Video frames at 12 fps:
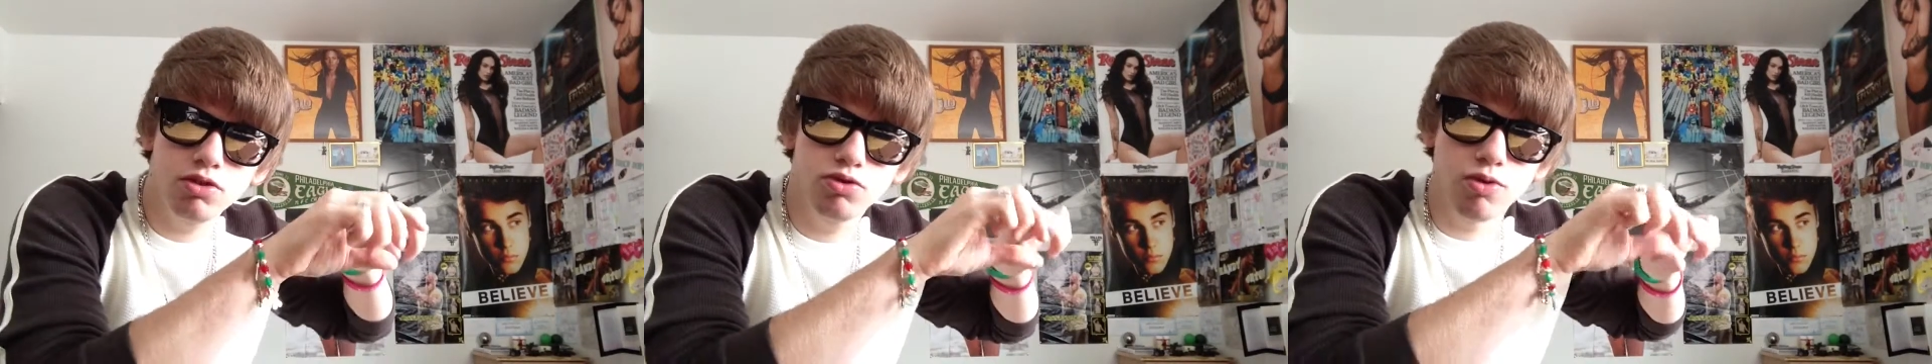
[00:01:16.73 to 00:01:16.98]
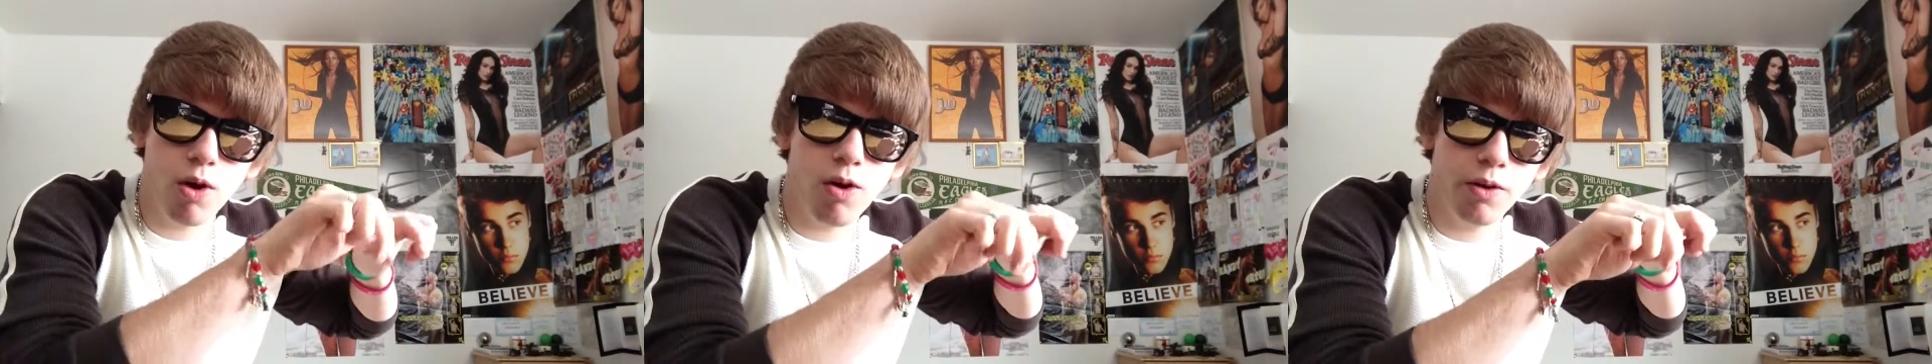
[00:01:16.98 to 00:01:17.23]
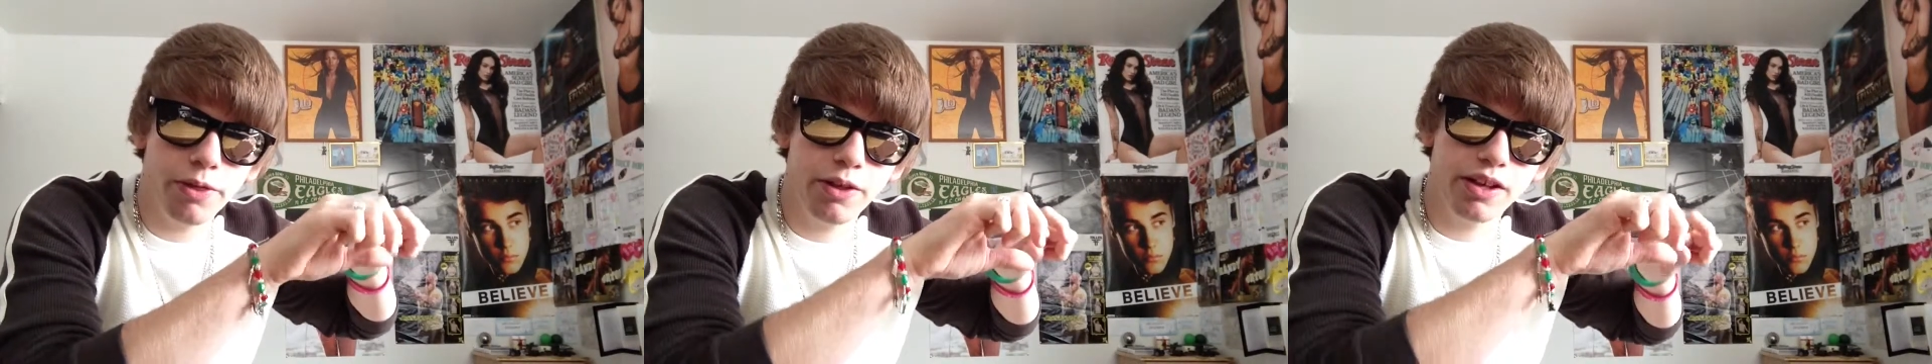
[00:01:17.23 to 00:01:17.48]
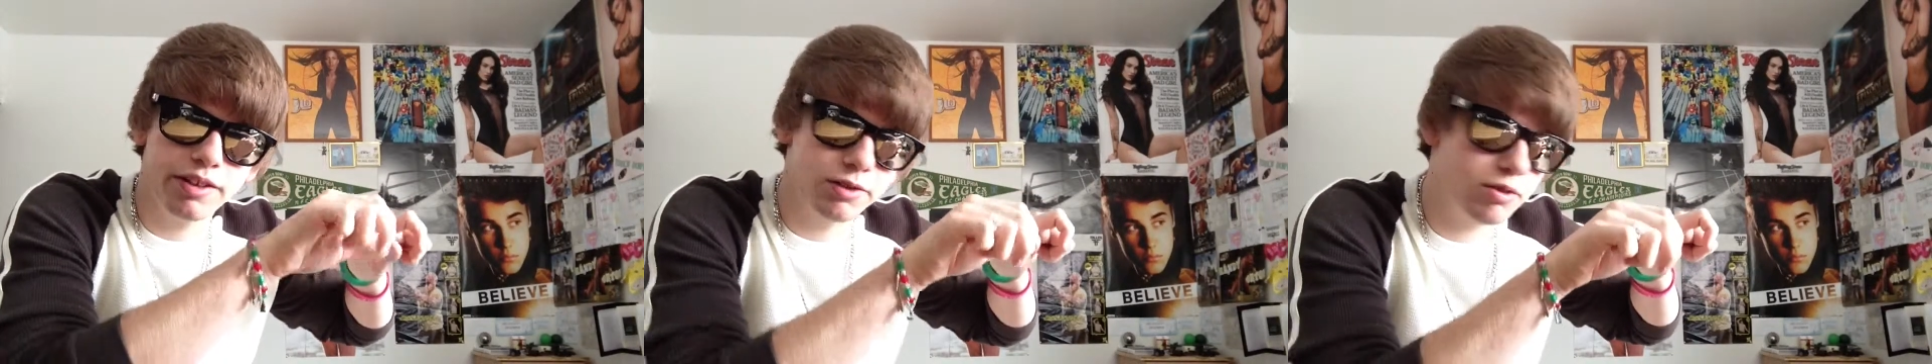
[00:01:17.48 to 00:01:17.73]
draw
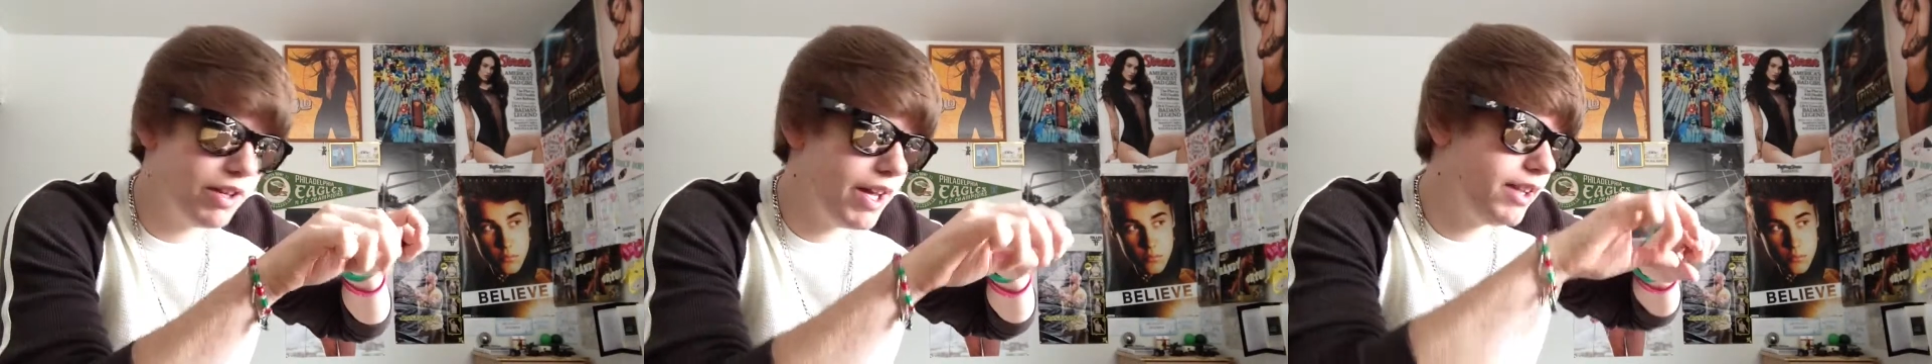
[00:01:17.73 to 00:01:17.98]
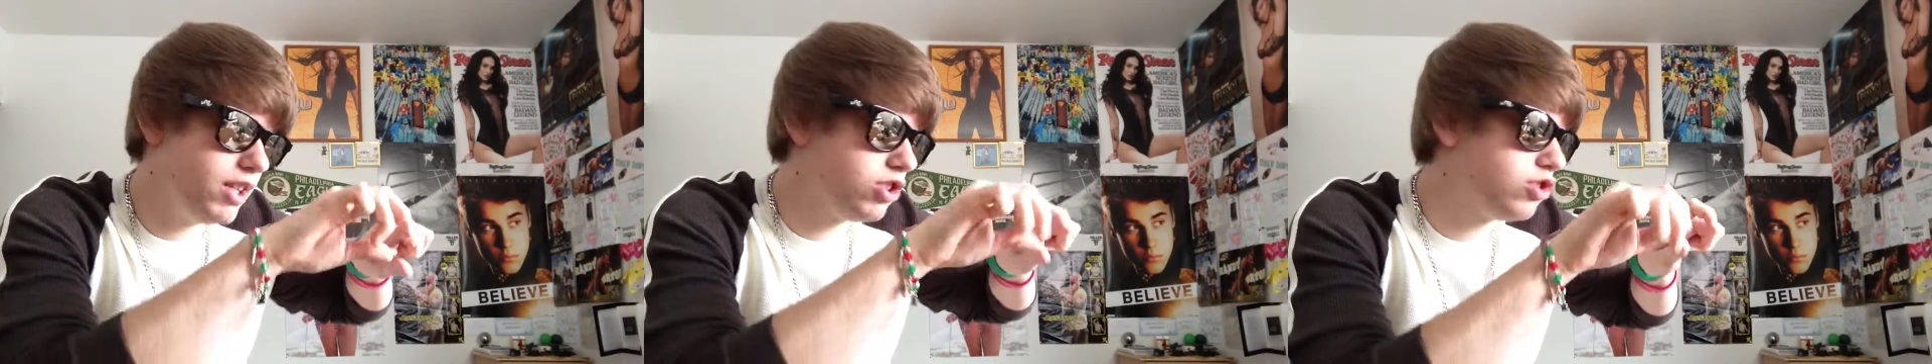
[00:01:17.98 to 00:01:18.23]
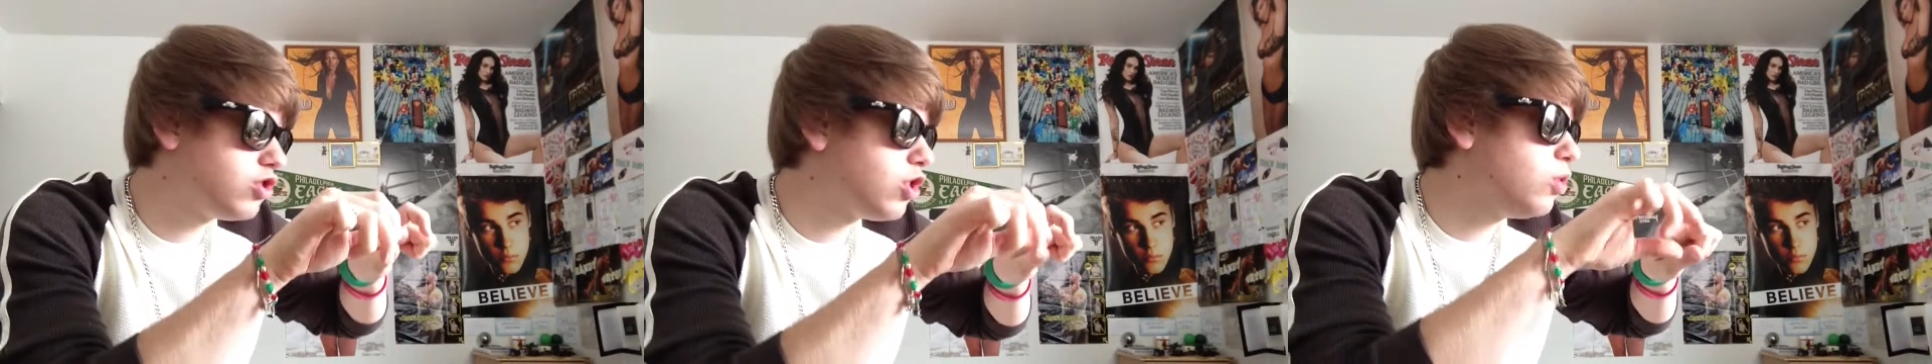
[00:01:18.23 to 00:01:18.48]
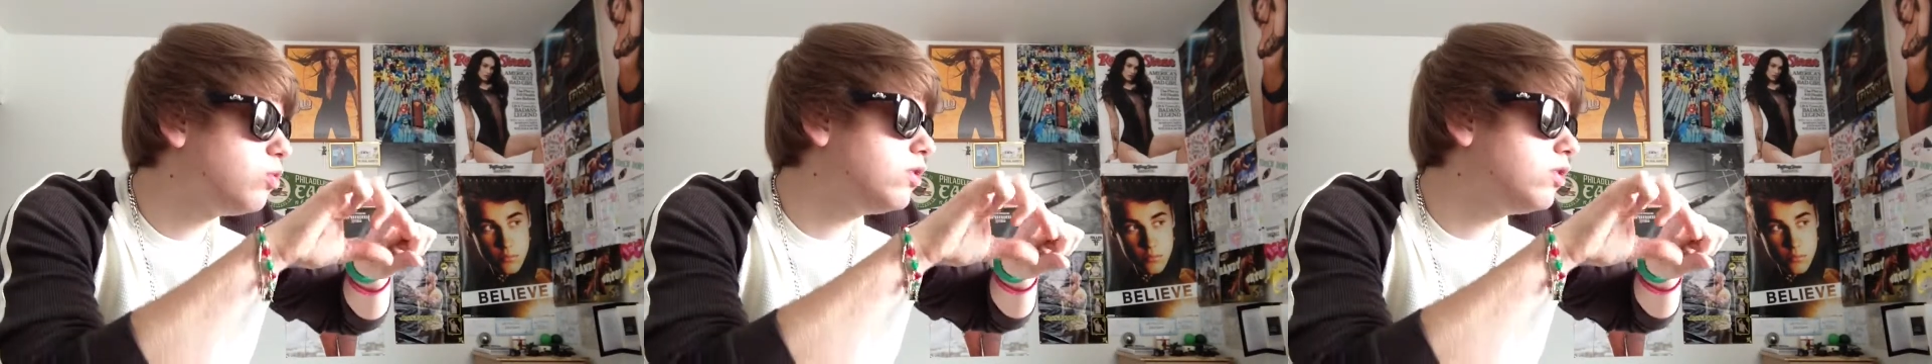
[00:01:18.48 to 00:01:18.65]
things where you had the two